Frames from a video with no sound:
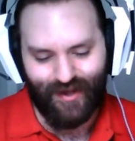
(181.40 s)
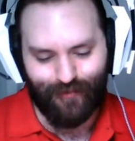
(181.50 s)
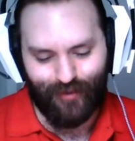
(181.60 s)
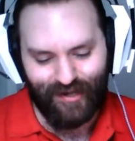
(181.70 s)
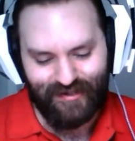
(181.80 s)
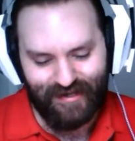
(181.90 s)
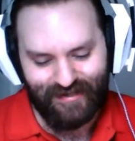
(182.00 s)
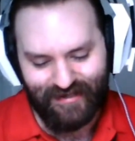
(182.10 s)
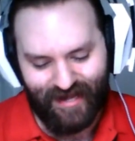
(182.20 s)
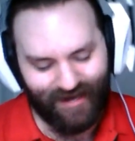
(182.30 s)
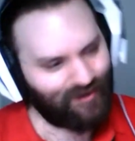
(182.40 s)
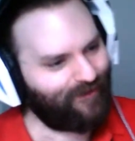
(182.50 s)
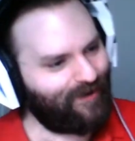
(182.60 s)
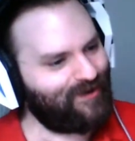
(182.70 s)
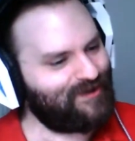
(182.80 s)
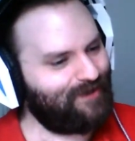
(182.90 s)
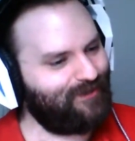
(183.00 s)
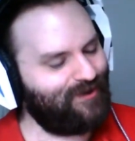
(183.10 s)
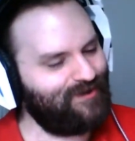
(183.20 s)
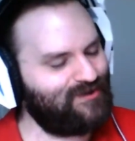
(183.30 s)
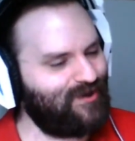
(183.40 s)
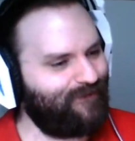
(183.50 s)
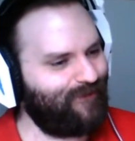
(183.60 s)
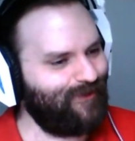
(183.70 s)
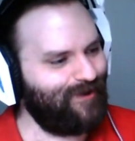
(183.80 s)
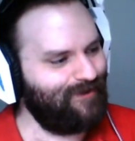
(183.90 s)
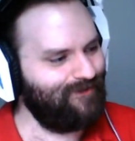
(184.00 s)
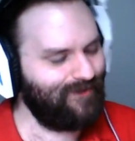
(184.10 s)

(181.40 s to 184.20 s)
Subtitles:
process is actually fairly simple and straightforward.